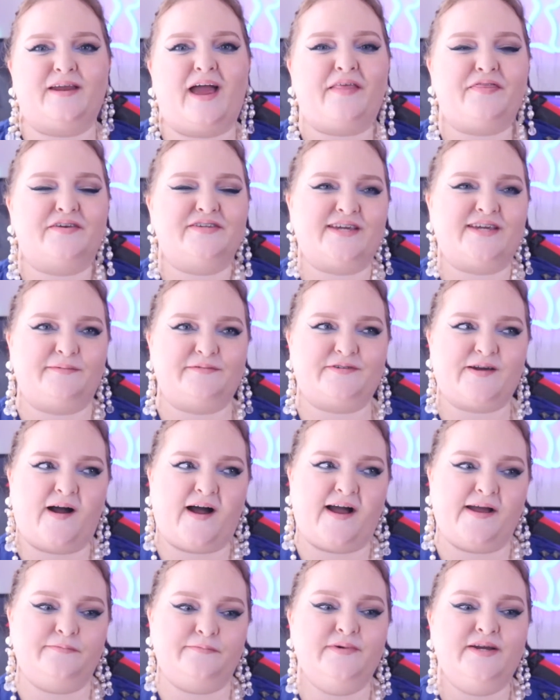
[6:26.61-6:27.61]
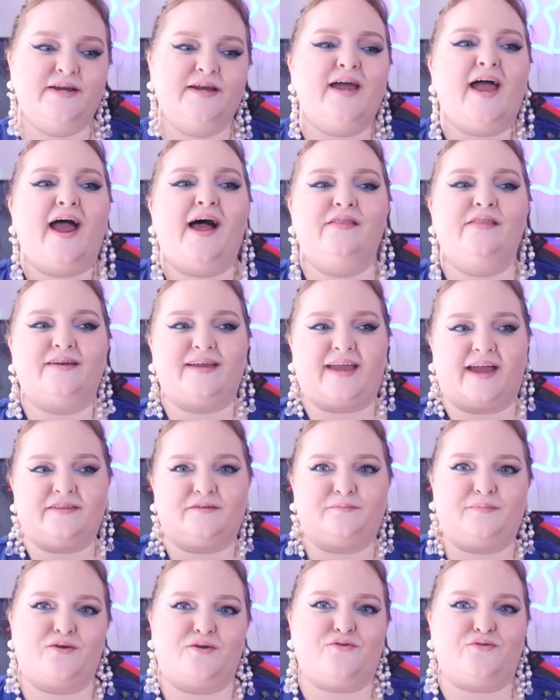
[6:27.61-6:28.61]
at the same time and then gather
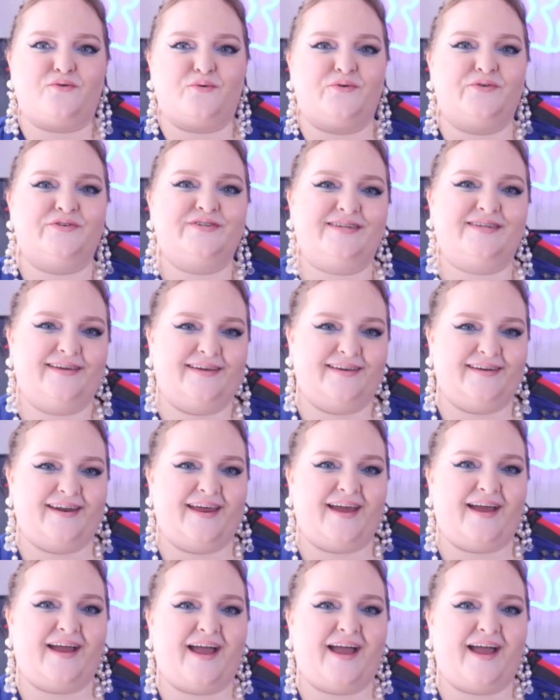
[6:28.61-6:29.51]
my thoughts, and then